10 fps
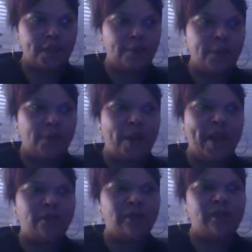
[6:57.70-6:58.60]
of people's
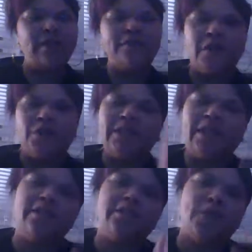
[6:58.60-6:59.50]
houses, they was
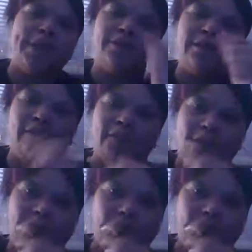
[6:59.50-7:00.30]
killing us right on TV.